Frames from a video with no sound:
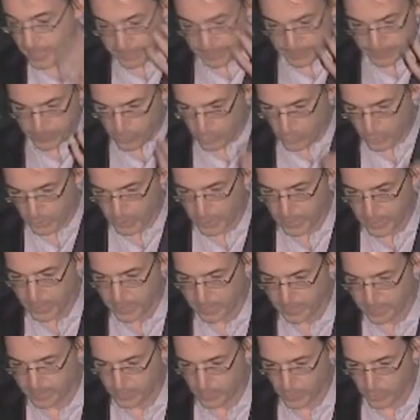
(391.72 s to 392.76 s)
gift
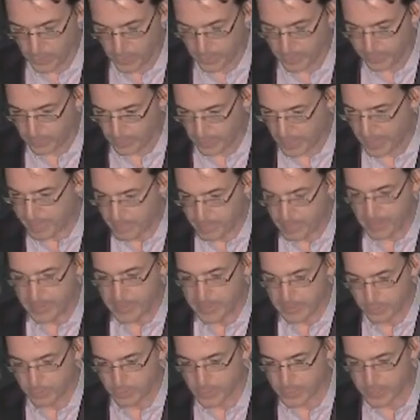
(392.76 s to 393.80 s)
for
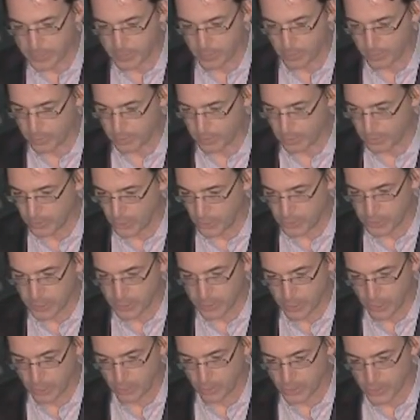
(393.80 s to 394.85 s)
everybody interested on
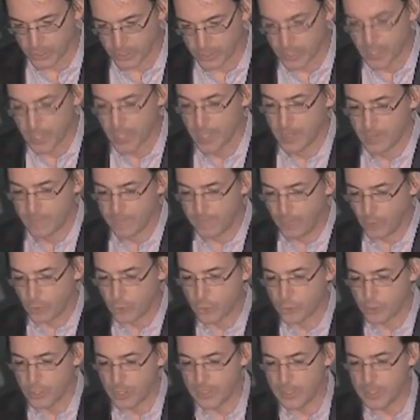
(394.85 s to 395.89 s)
those technologies.
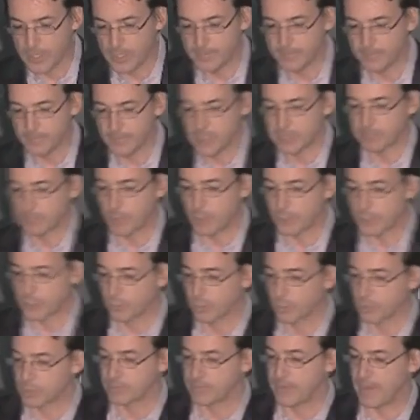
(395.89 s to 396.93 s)
Fortunately, this
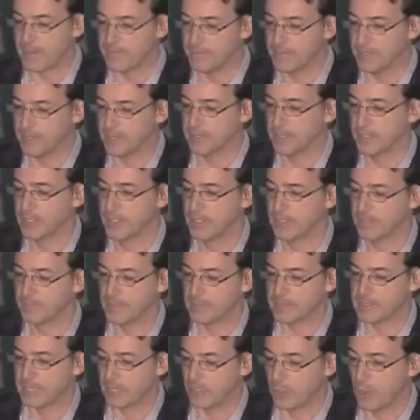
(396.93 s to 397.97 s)
project was funded
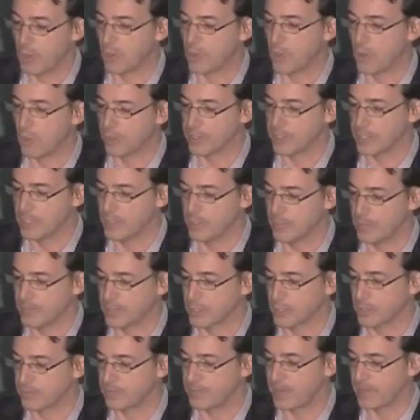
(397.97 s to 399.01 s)
by the Longhorn
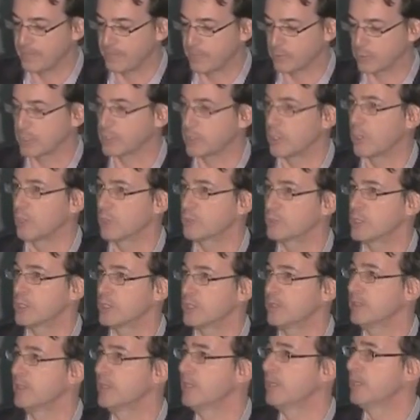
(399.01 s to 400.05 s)
Innovation Farm for
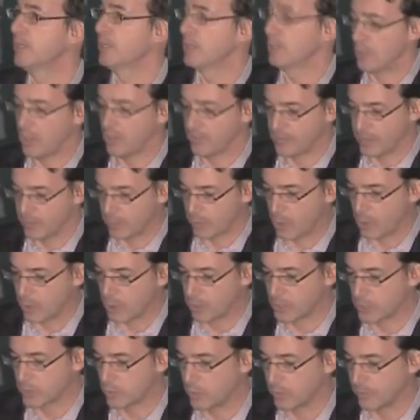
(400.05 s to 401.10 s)
Technology of the
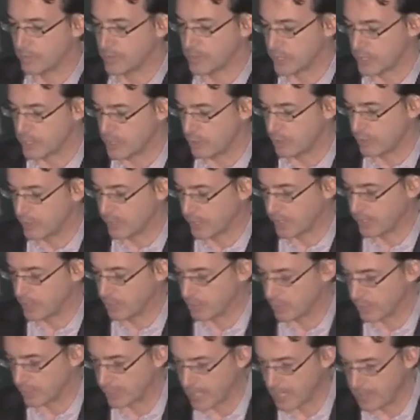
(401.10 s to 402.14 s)
Cochlear School of
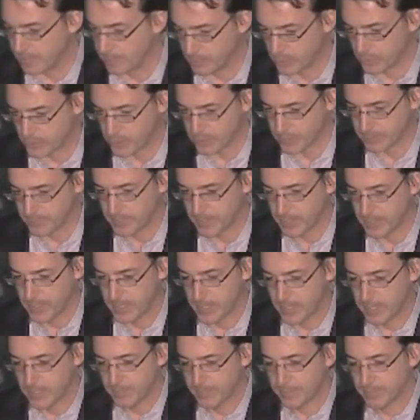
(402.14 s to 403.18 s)
Engineering here on campus.
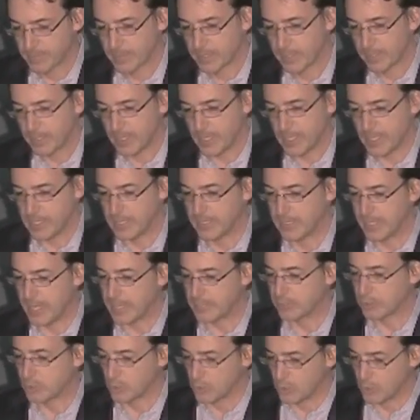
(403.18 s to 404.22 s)
And
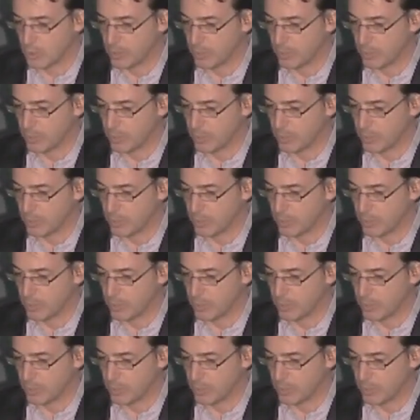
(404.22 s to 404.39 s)
it led